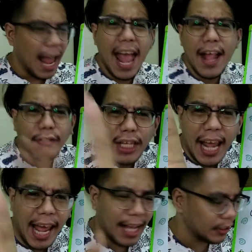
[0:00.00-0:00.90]
And the
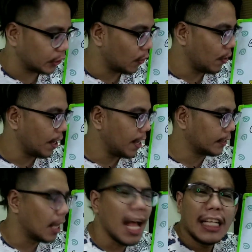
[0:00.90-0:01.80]
answer
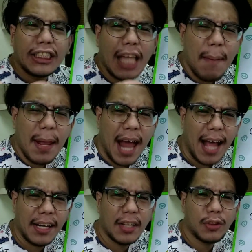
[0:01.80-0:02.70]
is seven
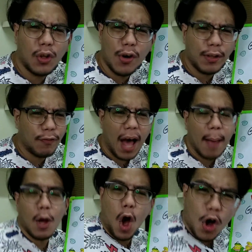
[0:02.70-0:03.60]
hundred
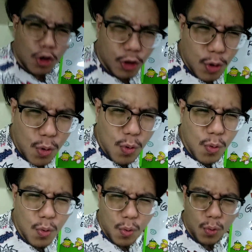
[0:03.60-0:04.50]
thirty-five
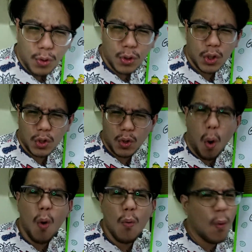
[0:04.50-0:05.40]
joules.
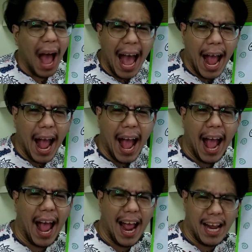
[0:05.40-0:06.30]

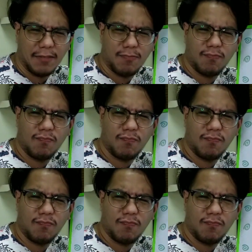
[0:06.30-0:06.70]
Alright!